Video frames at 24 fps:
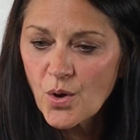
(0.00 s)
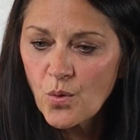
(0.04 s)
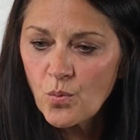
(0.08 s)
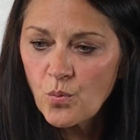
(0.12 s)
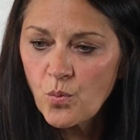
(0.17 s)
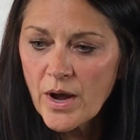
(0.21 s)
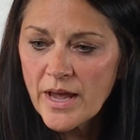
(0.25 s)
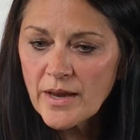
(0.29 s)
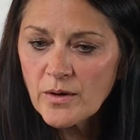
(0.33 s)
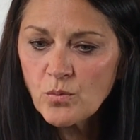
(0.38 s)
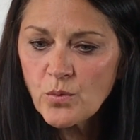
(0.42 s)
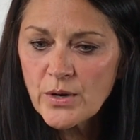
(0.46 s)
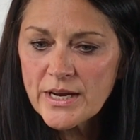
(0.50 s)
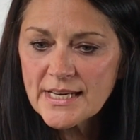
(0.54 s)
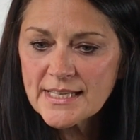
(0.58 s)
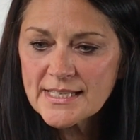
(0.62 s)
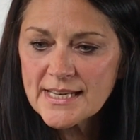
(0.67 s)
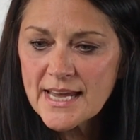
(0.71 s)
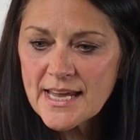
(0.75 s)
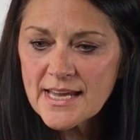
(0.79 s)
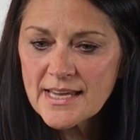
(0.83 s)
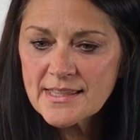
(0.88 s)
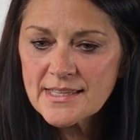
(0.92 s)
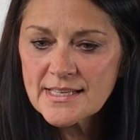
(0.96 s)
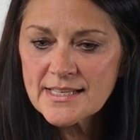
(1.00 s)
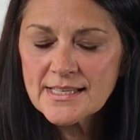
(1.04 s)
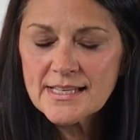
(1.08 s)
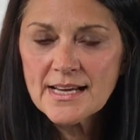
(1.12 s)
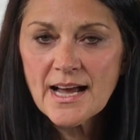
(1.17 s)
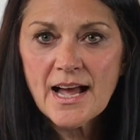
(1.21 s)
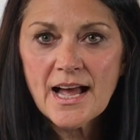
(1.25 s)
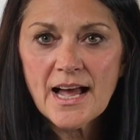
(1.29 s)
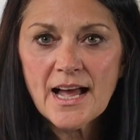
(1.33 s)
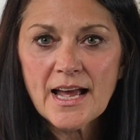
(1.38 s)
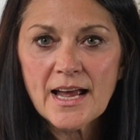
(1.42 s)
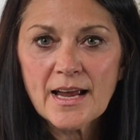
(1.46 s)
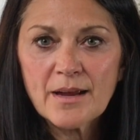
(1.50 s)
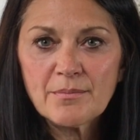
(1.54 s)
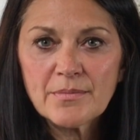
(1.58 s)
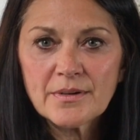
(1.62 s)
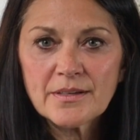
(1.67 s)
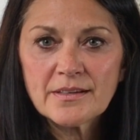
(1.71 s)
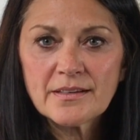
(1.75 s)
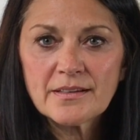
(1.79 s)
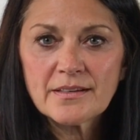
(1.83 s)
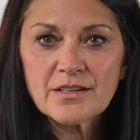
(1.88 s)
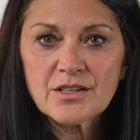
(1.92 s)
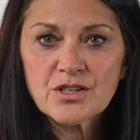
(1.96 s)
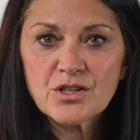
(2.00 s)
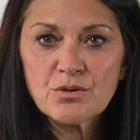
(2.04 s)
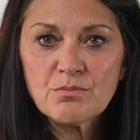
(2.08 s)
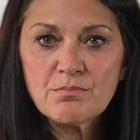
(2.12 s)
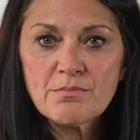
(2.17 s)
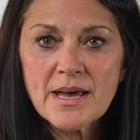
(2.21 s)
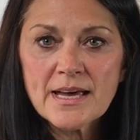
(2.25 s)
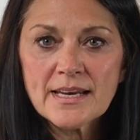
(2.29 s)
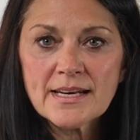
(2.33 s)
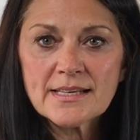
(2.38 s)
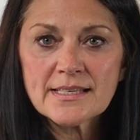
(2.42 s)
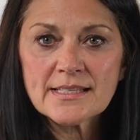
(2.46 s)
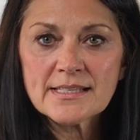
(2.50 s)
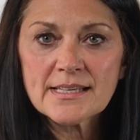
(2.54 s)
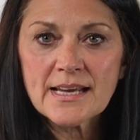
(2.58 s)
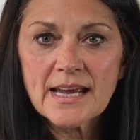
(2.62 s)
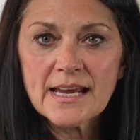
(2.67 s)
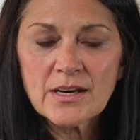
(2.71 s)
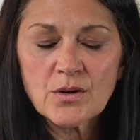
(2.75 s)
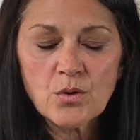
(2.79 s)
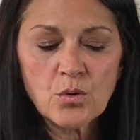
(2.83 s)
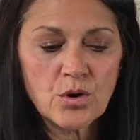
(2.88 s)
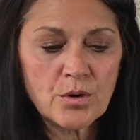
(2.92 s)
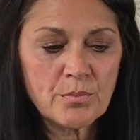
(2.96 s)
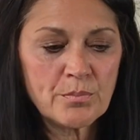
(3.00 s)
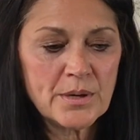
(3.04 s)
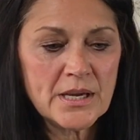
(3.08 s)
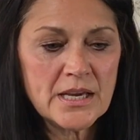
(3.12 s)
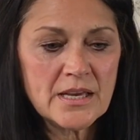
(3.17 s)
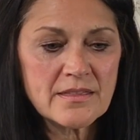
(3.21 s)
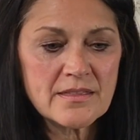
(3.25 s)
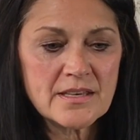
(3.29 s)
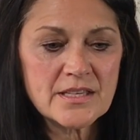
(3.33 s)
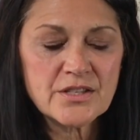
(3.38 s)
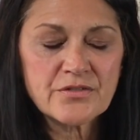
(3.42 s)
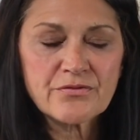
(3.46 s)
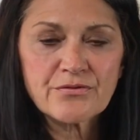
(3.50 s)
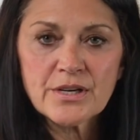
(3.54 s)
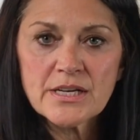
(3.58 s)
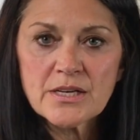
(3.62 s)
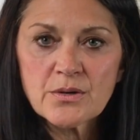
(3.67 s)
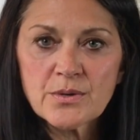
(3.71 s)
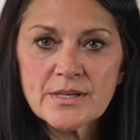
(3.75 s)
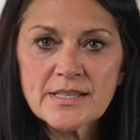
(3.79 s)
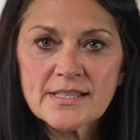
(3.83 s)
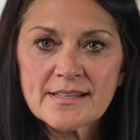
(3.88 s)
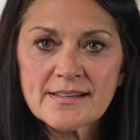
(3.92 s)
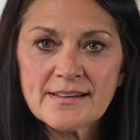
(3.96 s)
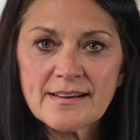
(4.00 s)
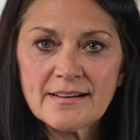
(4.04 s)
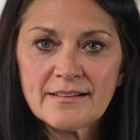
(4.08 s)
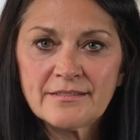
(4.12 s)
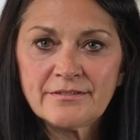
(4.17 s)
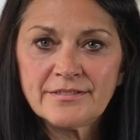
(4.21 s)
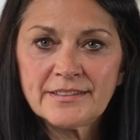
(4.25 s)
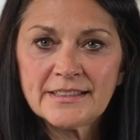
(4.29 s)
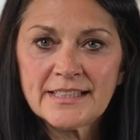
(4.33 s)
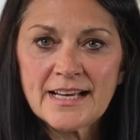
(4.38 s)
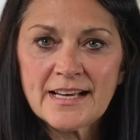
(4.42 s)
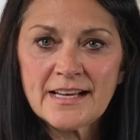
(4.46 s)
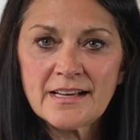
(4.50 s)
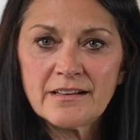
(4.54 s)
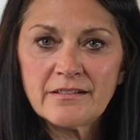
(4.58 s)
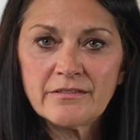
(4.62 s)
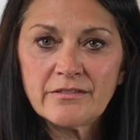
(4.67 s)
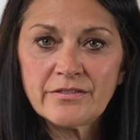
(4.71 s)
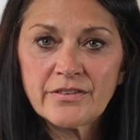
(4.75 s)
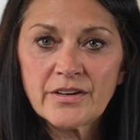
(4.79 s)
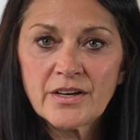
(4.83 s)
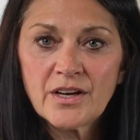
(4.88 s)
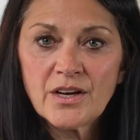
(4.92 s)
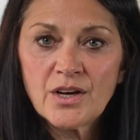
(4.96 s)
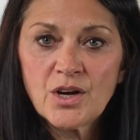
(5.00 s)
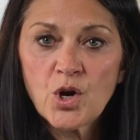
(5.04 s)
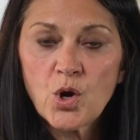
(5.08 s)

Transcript: when we take the time to meditate or be in this frequency of love,